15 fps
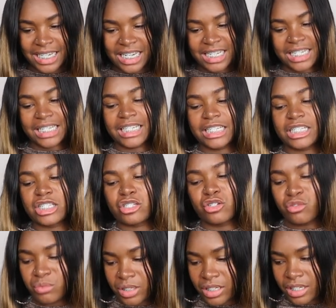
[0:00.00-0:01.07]
and then get
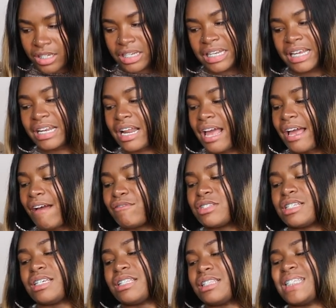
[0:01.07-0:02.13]
to it, and then I
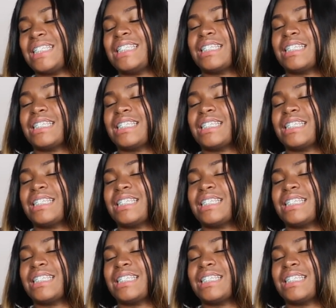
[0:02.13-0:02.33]
have to eat the